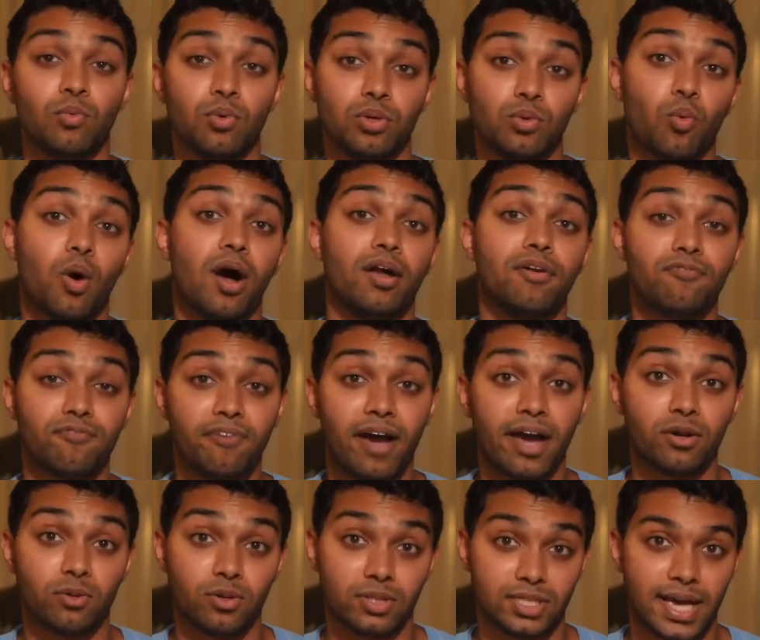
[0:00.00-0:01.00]
with one
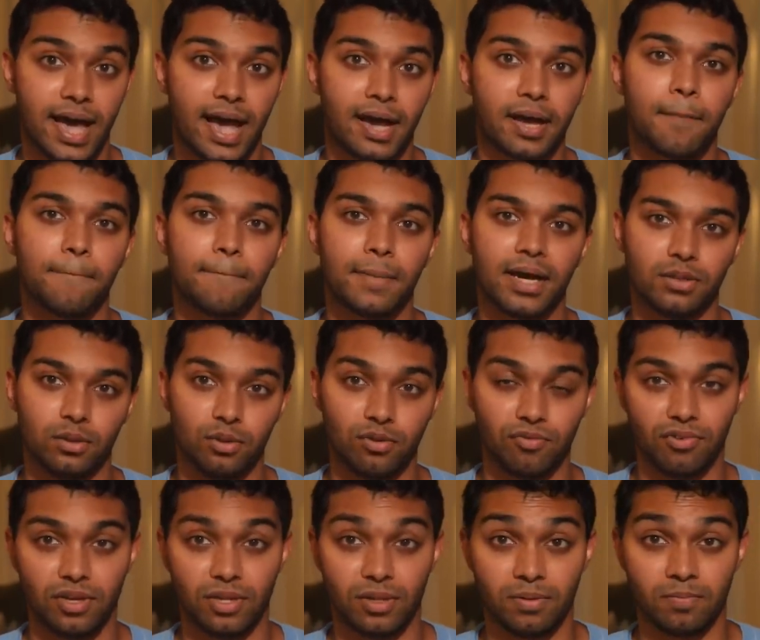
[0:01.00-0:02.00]
final attack by
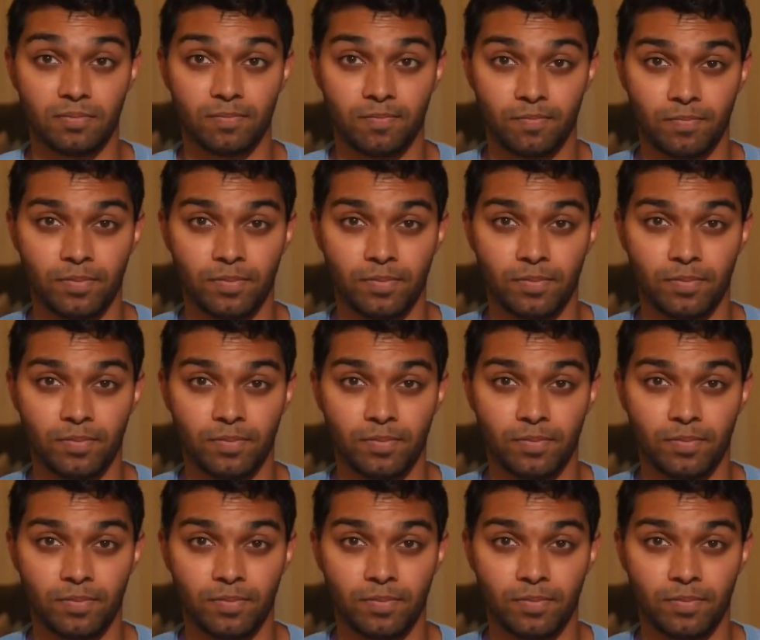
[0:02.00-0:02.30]
Luffy.